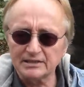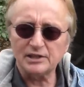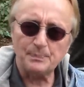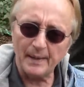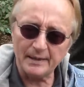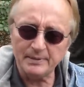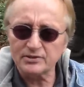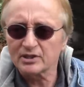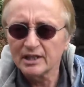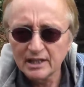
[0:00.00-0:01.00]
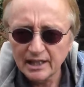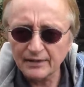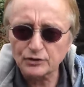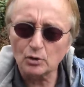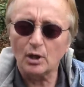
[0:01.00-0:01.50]
These babies
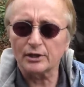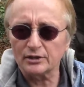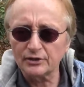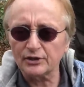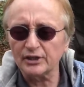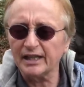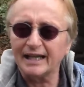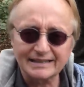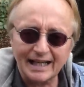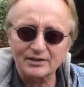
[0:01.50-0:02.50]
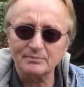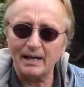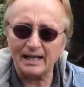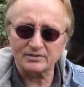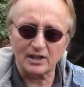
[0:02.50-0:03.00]
have two hundred thirty-nine thousand
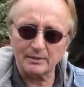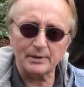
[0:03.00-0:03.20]
miles on them.